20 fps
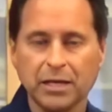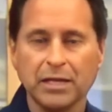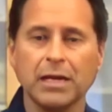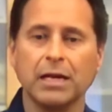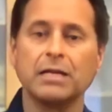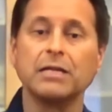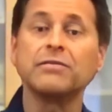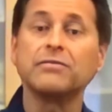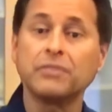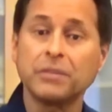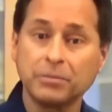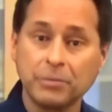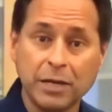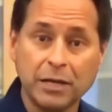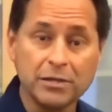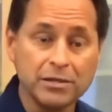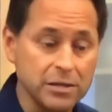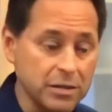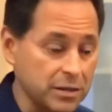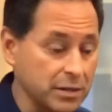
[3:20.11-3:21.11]
And
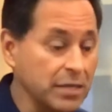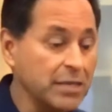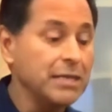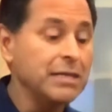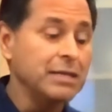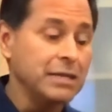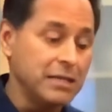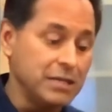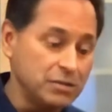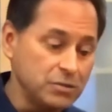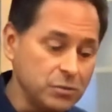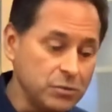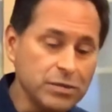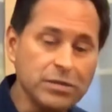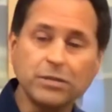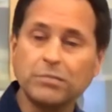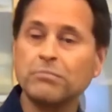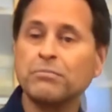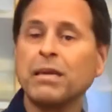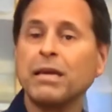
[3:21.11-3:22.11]
inflammation is one
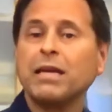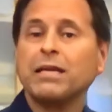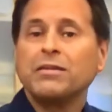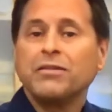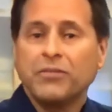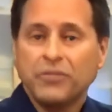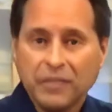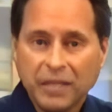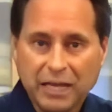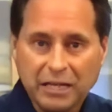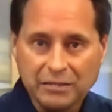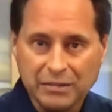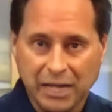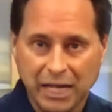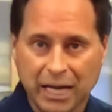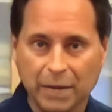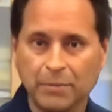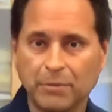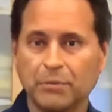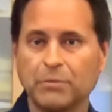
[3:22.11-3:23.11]
of the main things that
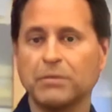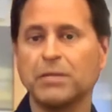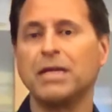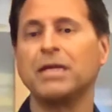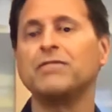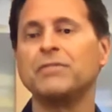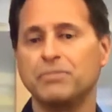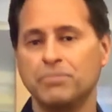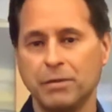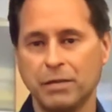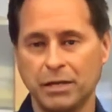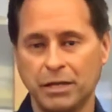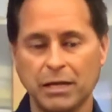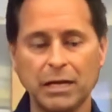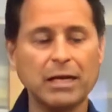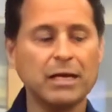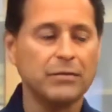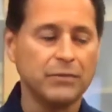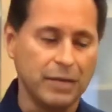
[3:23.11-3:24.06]
happen with everybody